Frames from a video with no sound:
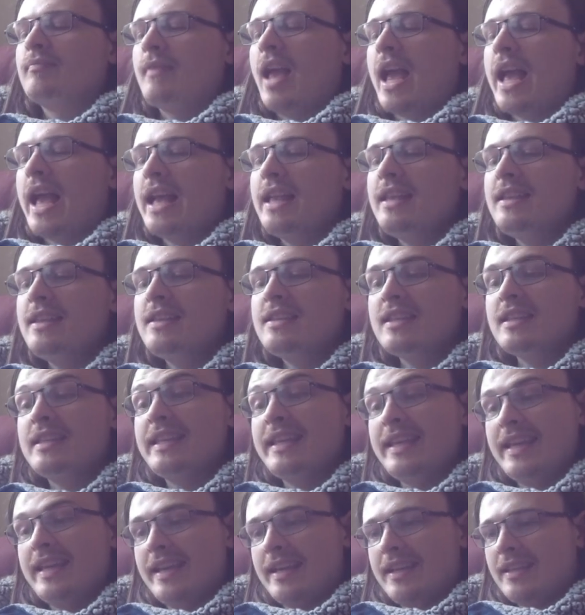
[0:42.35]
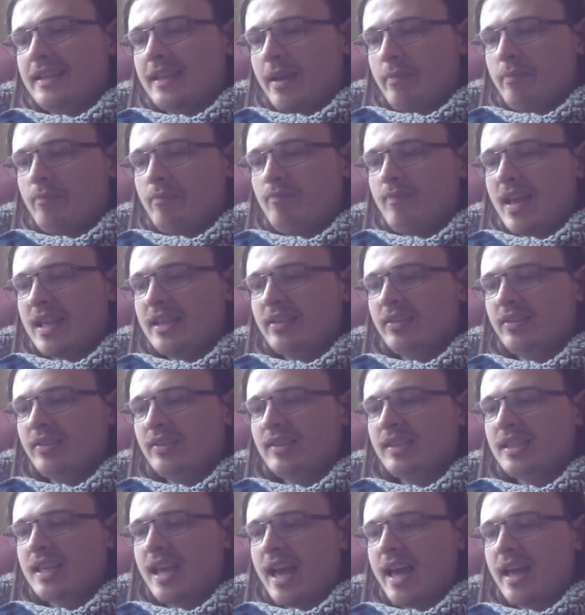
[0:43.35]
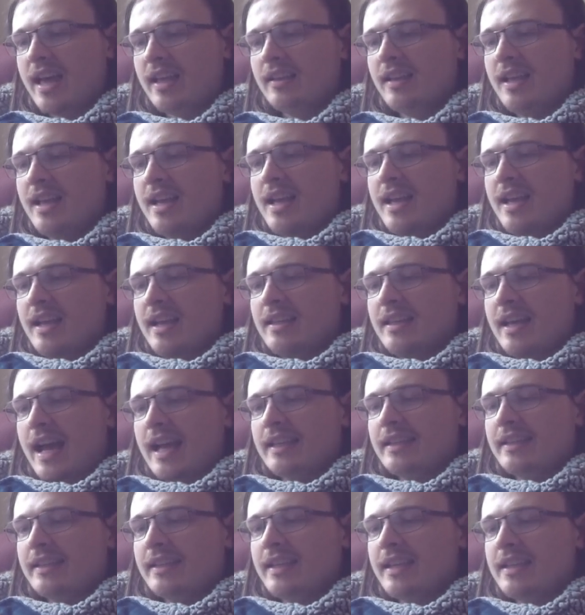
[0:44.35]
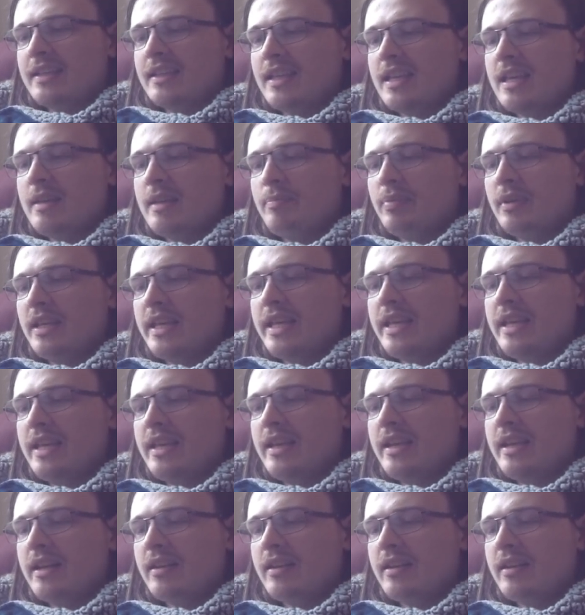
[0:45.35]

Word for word: engineered metal shell that uh, deeply uh,